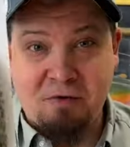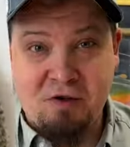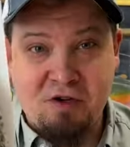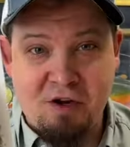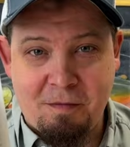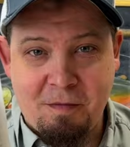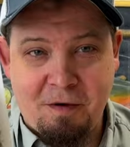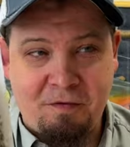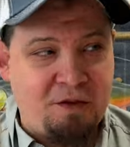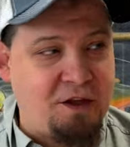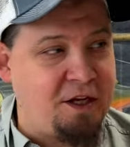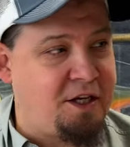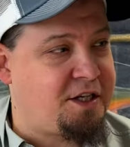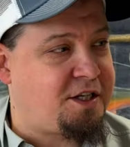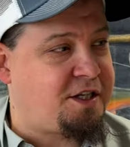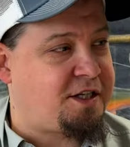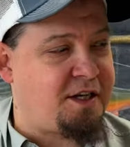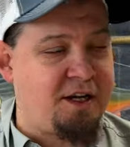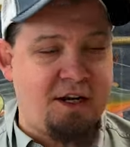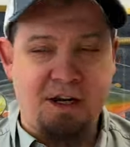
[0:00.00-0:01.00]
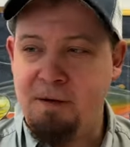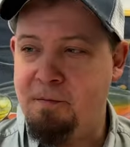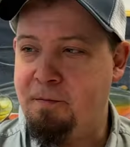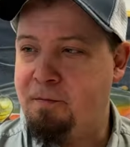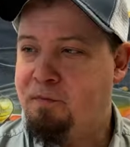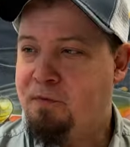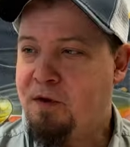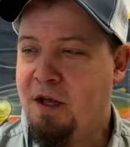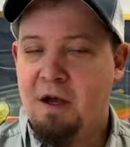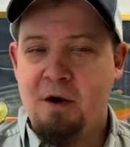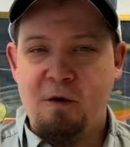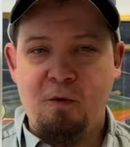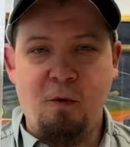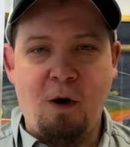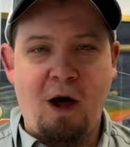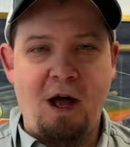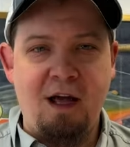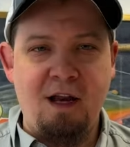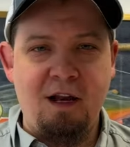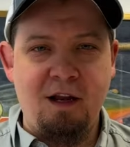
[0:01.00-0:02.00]
some of these
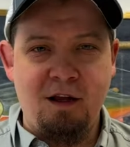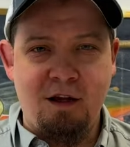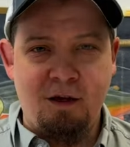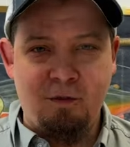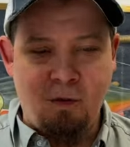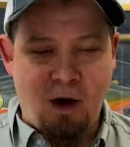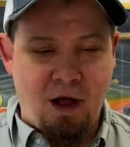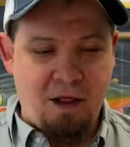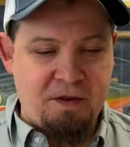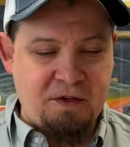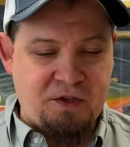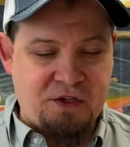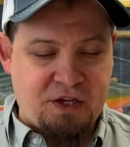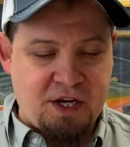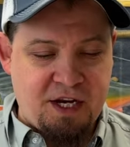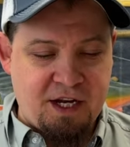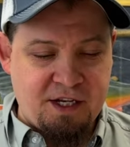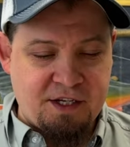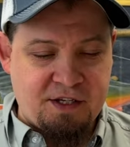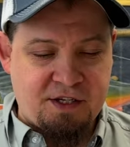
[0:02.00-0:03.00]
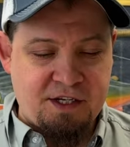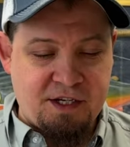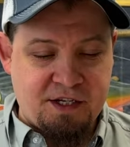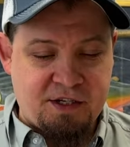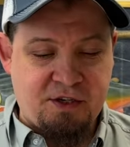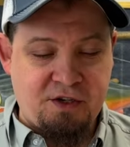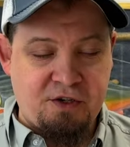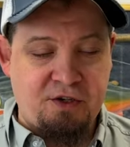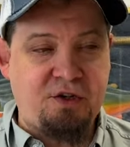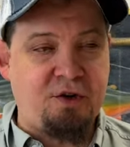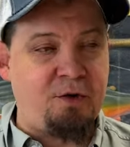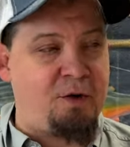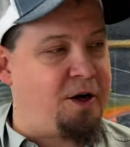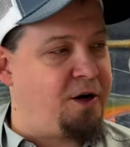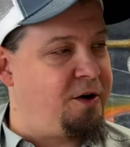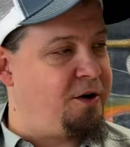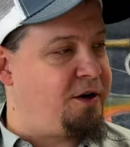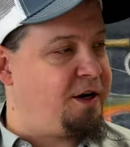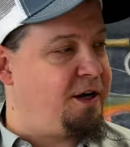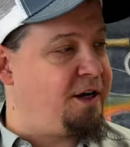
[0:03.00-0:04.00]
while the sale is
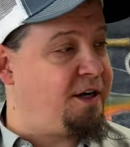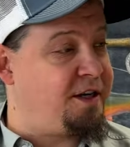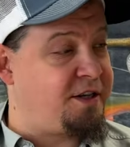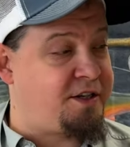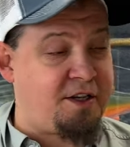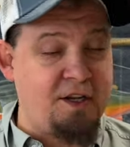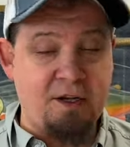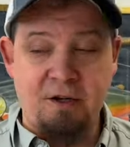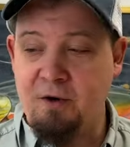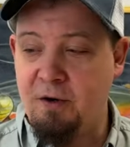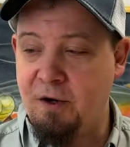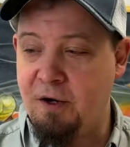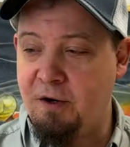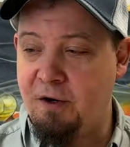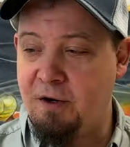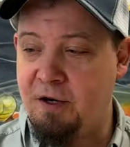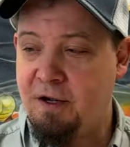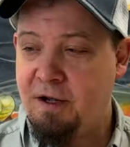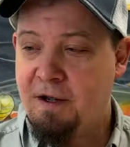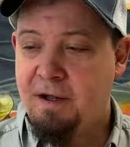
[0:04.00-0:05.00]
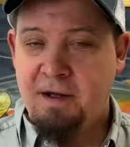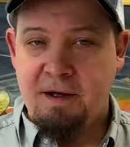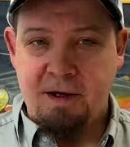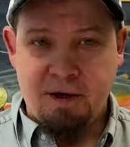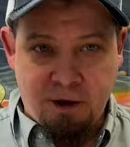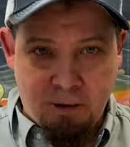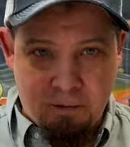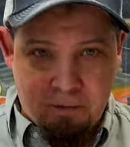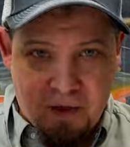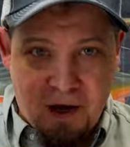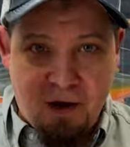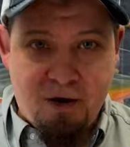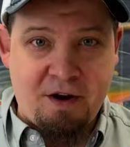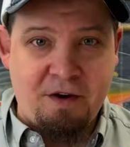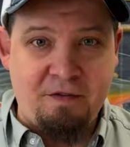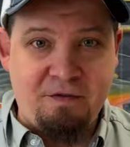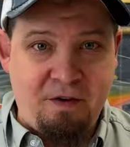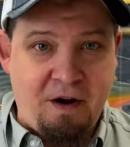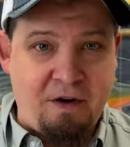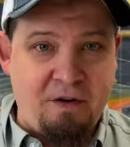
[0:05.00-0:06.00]
still going on. They're at
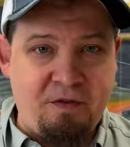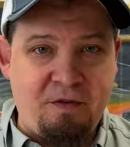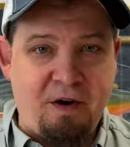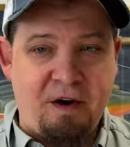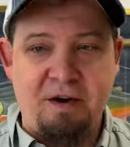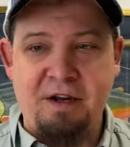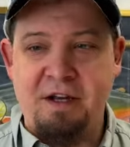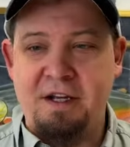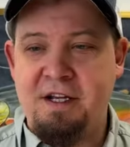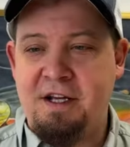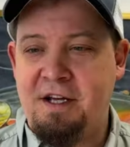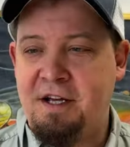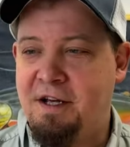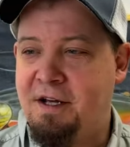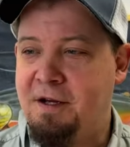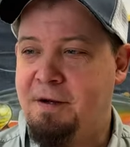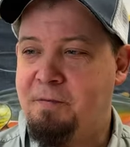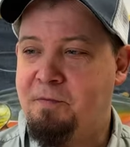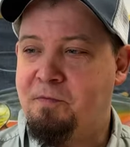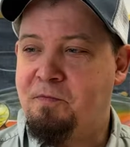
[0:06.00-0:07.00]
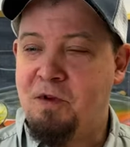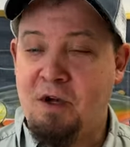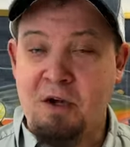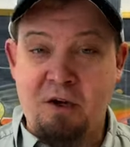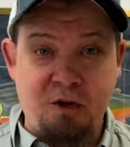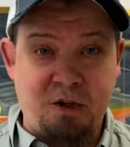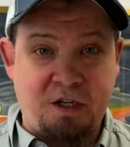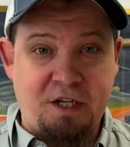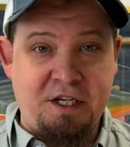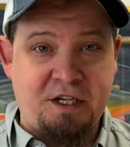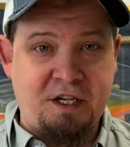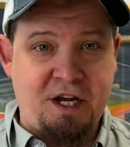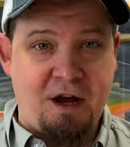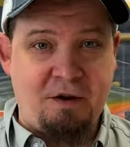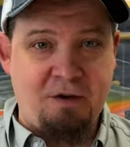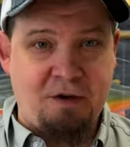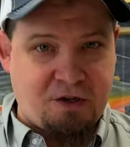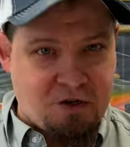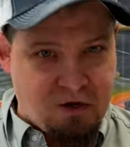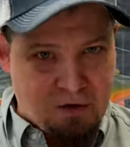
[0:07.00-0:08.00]
a very, very good
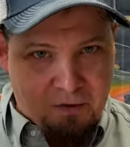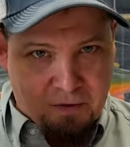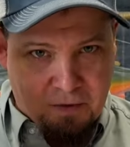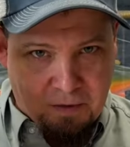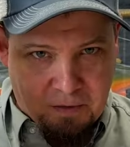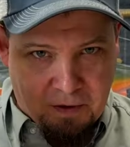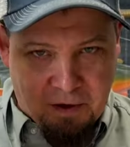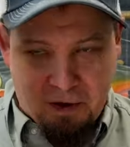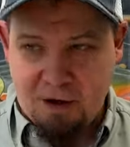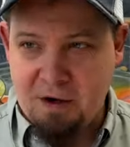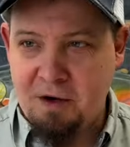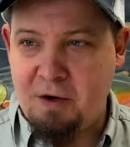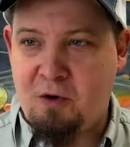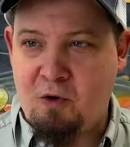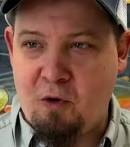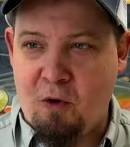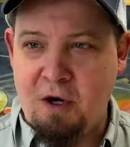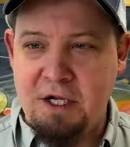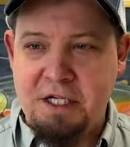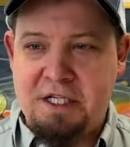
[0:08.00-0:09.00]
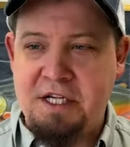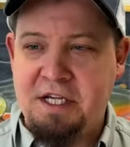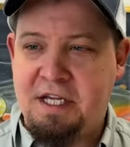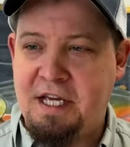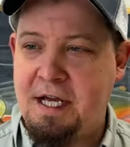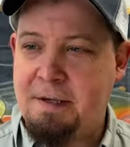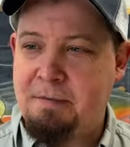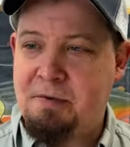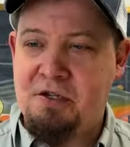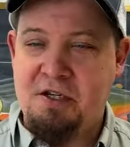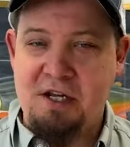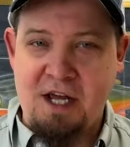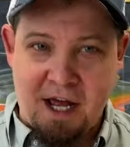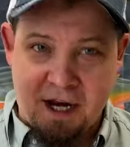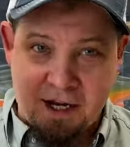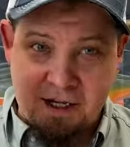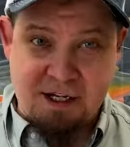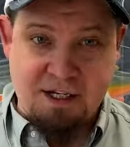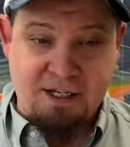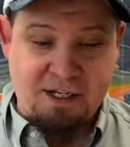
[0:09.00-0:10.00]
discount. So quality capes
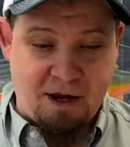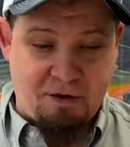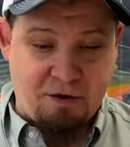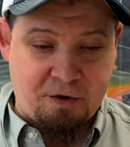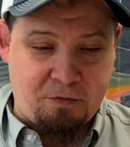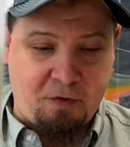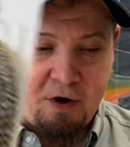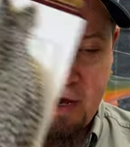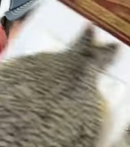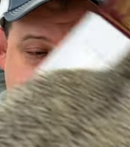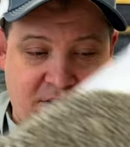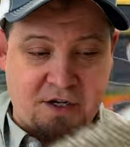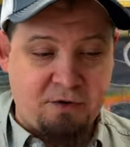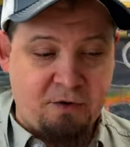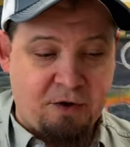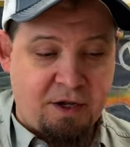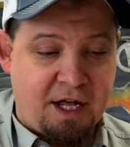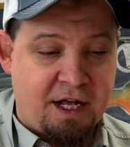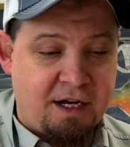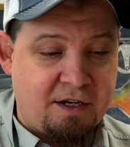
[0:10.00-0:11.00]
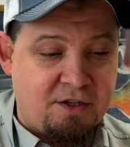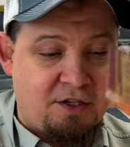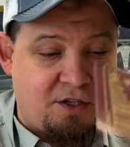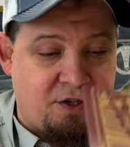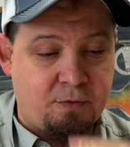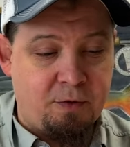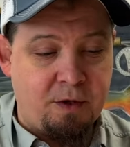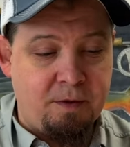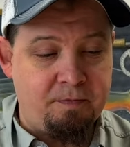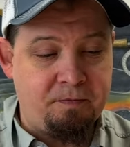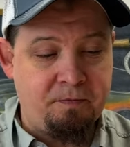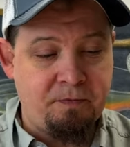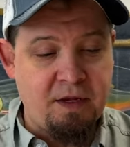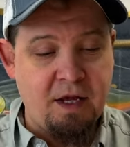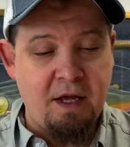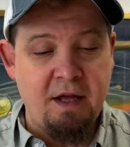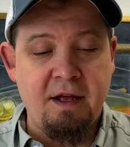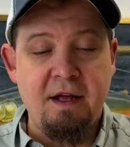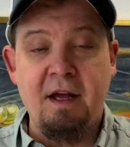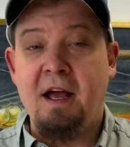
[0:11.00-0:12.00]
at a discounted price at Nordic Anglers as well.
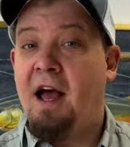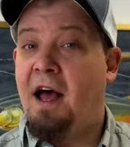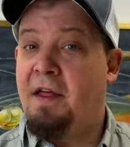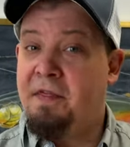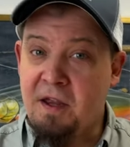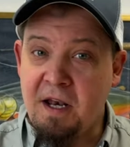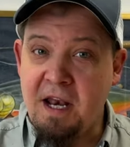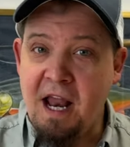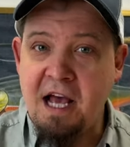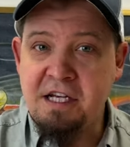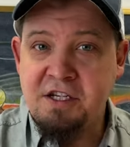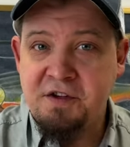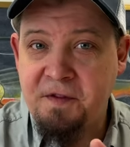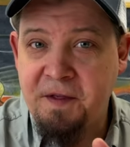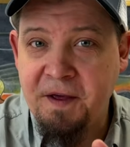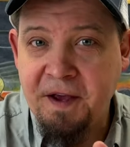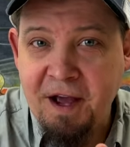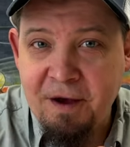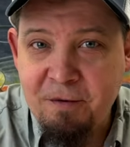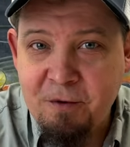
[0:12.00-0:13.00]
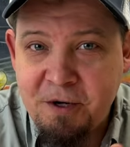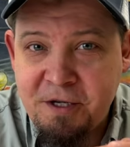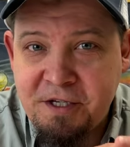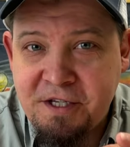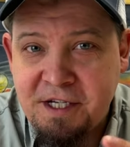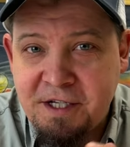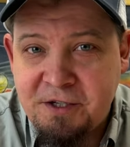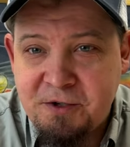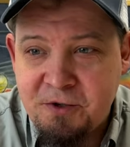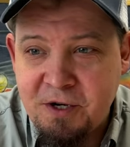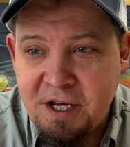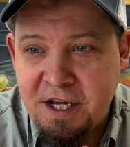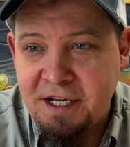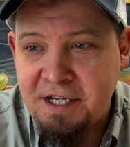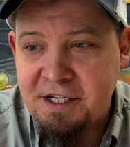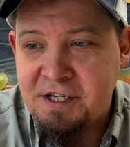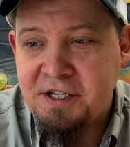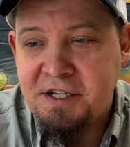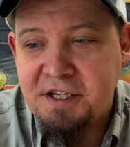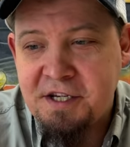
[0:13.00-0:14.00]
And the last thing I want to say today
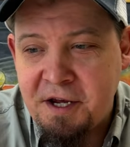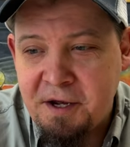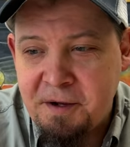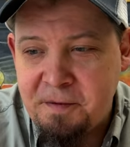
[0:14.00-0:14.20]
is,